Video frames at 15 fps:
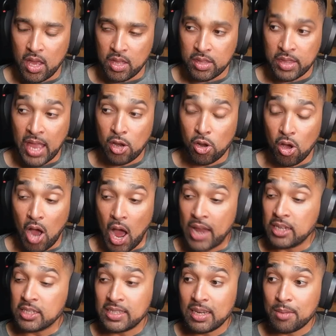They look, I
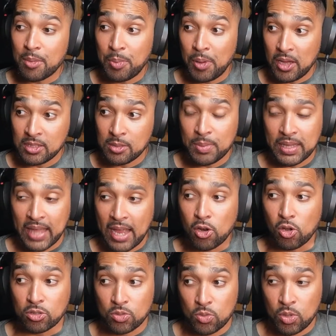didn't see them in person, but they
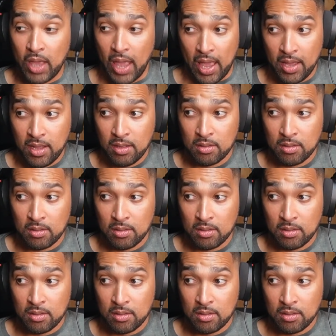looked okay.